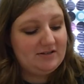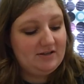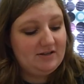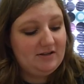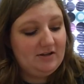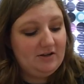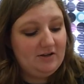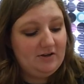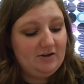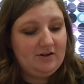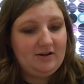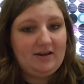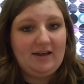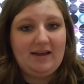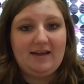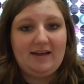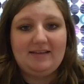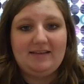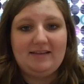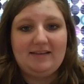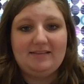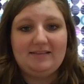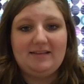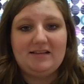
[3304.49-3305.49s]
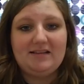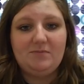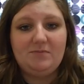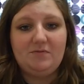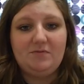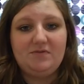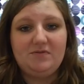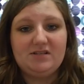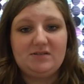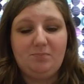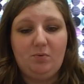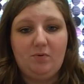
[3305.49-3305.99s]
Okay, and let's move this
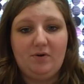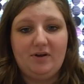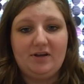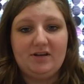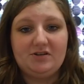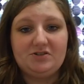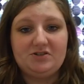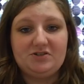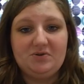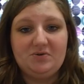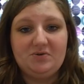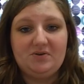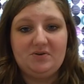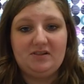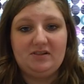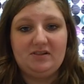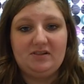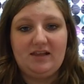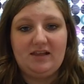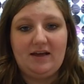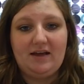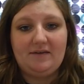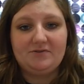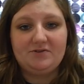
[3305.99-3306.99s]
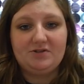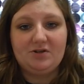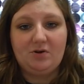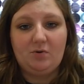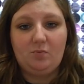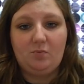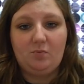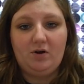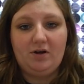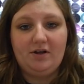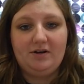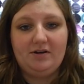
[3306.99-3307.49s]
point 2 to the left. So
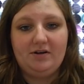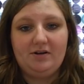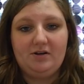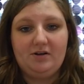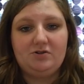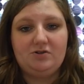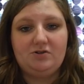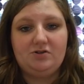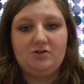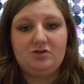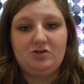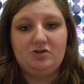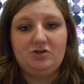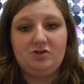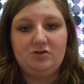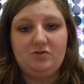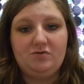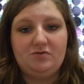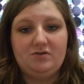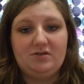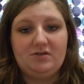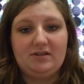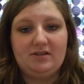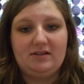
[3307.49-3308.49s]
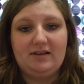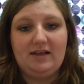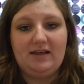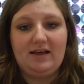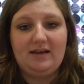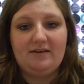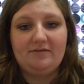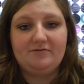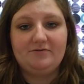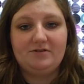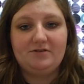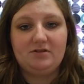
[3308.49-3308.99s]
1, 2 to the left.
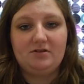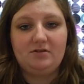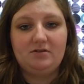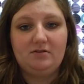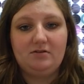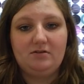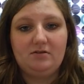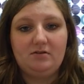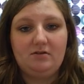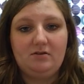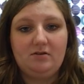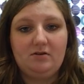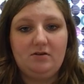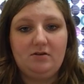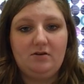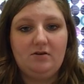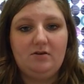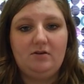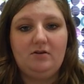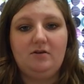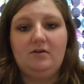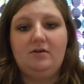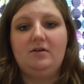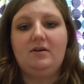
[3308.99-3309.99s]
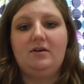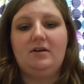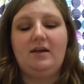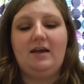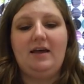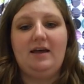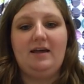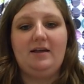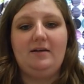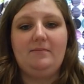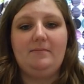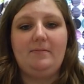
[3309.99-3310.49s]
Okay,
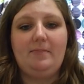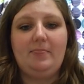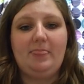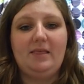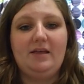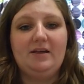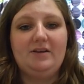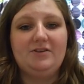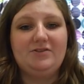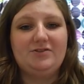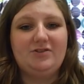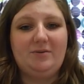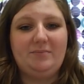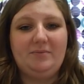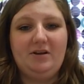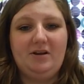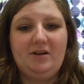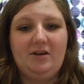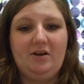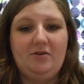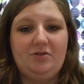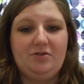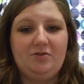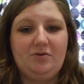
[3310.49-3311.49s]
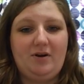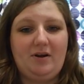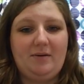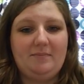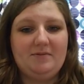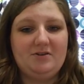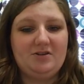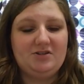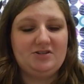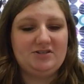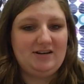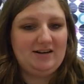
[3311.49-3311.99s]
so I'm going to go through and I'm just
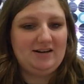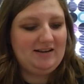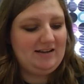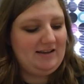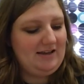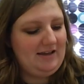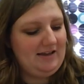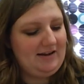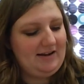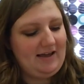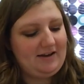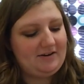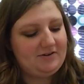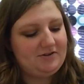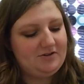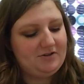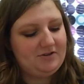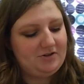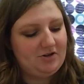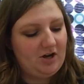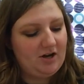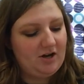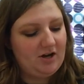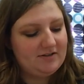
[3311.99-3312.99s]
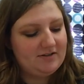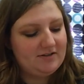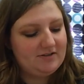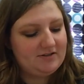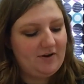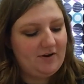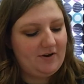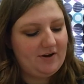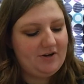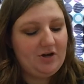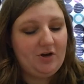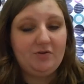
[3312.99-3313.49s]
going to connect the dots. So I know
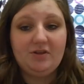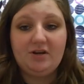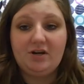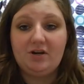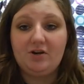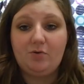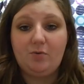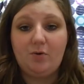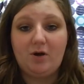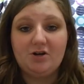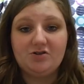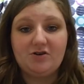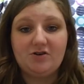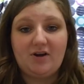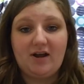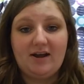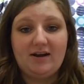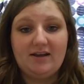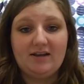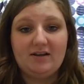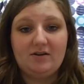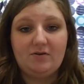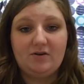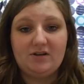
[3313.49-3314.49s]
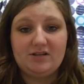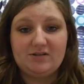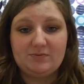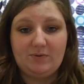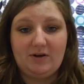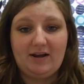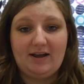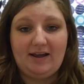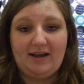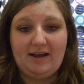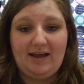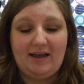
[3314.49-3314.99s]
that a quadratic is what I had
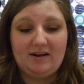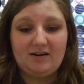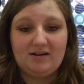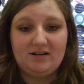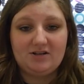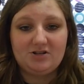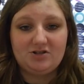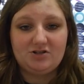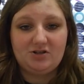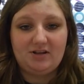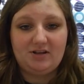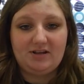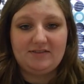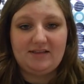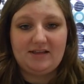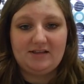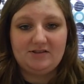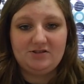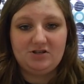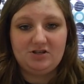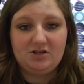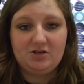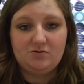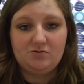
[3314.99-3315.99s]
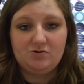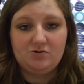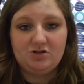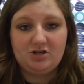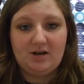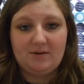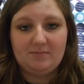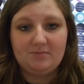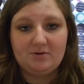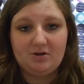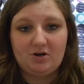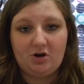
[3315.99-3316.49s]
initially, and that's a U-shaped
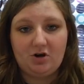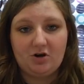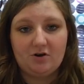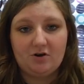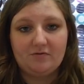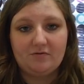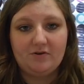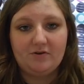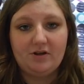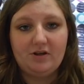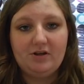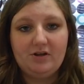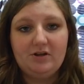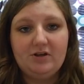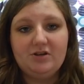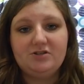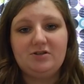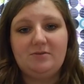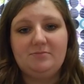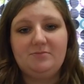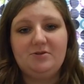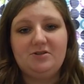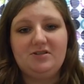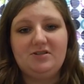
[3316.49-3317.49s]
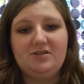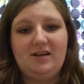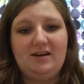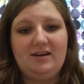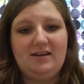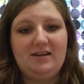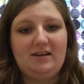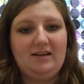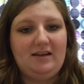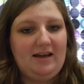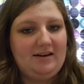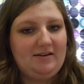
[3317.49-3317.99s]
curve. So I'm just going to kind
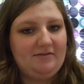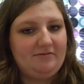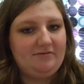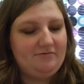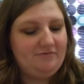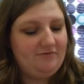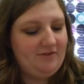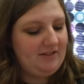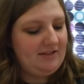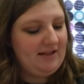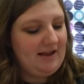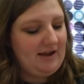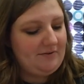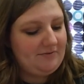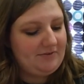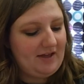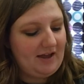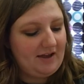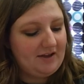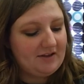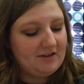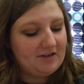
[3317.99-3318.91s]
of fill out that U.